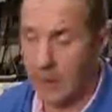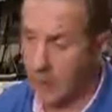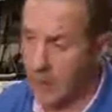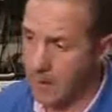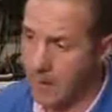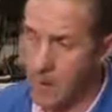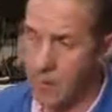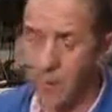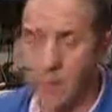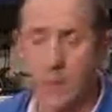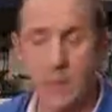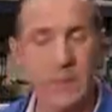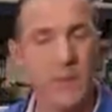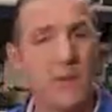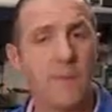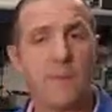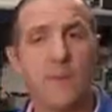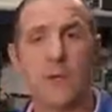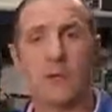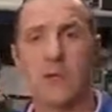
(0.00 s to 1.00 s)
In other words,
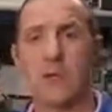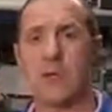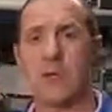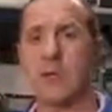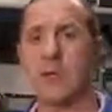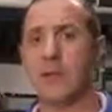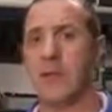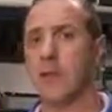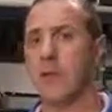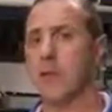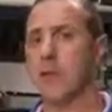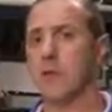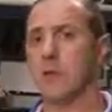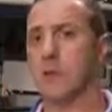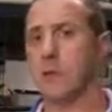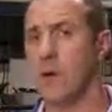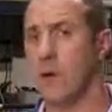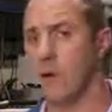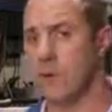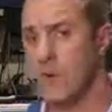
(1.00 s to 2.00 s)
if you look at the
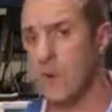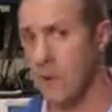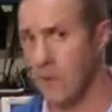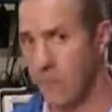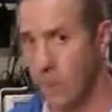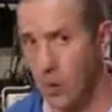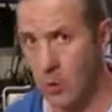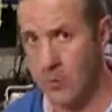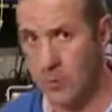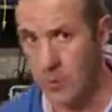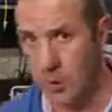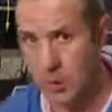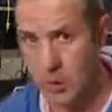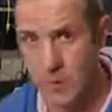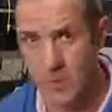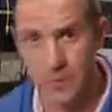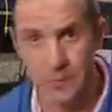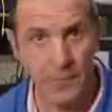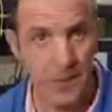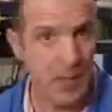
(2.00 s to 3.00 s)
initial offset voltage,